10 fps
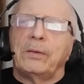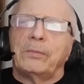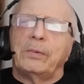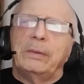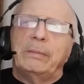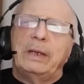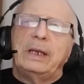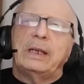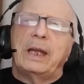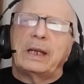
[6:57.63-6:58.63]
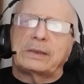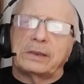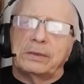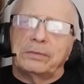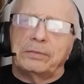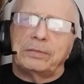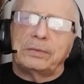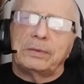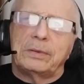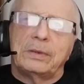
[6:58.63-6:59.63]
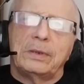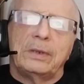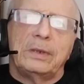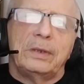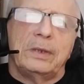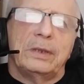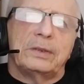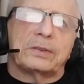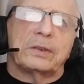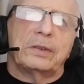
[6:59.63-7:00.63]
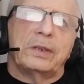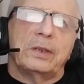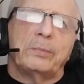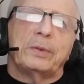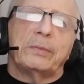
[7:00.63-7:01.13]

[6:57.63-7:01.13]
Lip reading: Remain active. It's going to help you